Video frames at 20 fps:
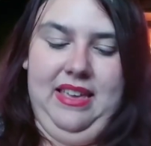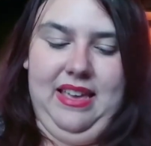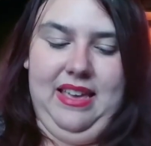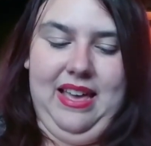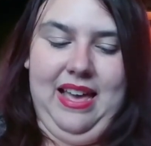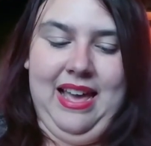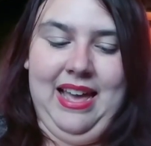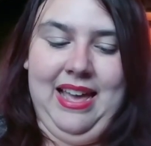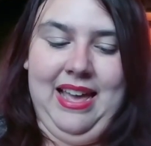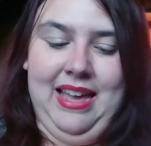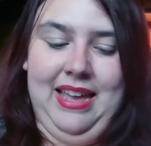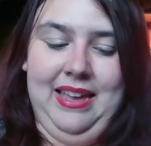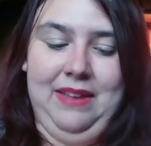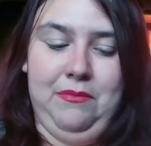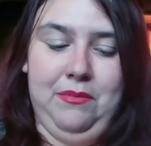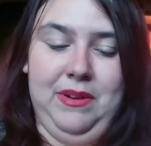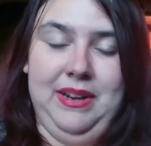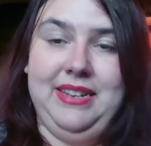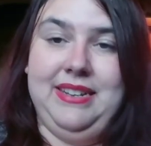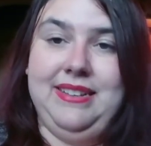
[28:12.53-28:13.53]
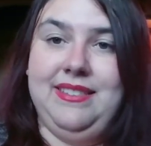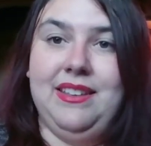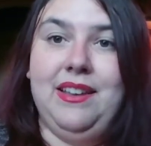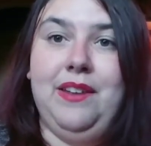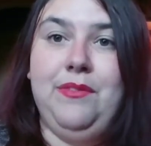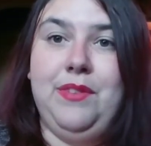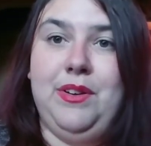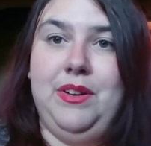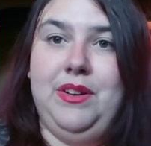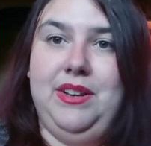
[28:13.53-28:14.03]
I
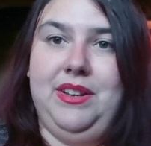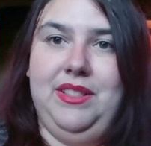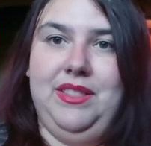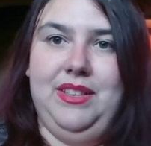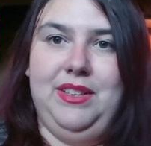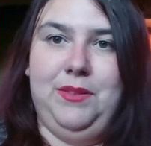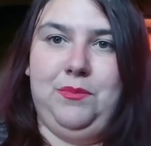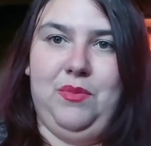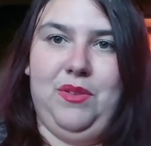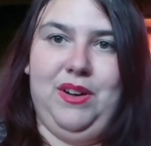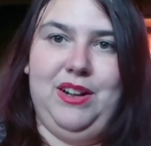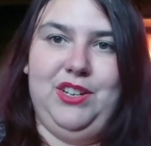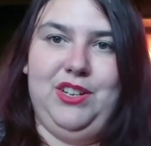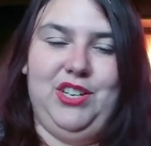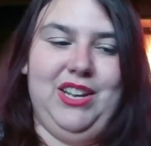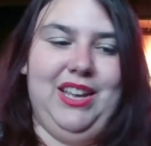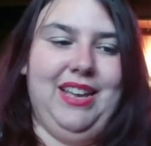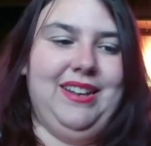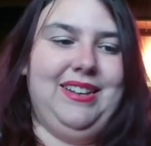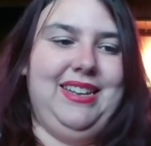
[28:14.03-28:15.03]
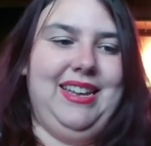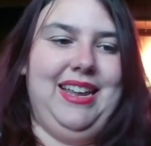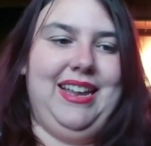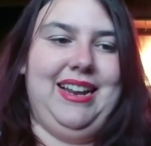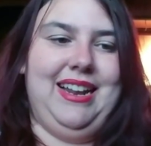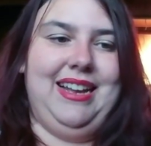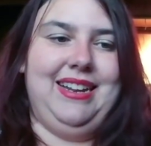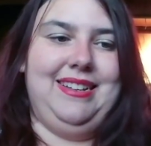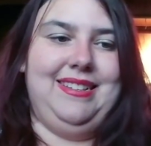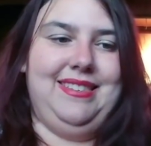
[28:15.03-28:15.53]
rediscovered this project,
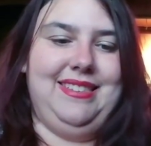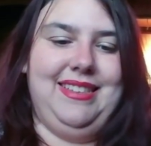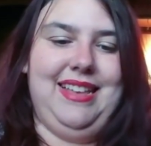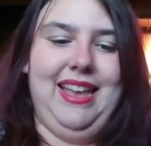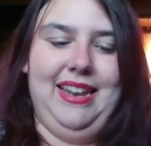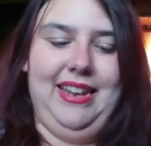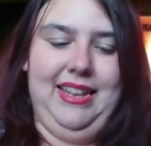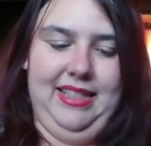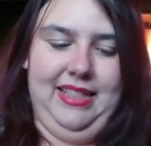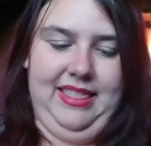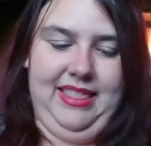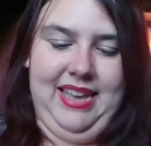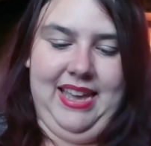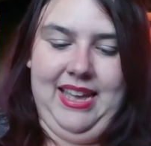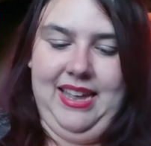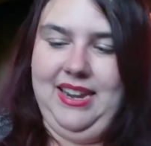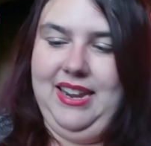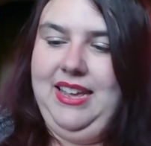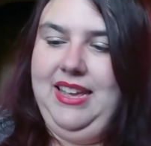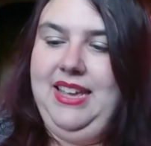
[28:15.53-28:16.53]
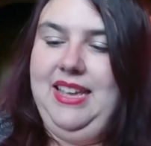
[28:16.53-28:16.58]
and I decided that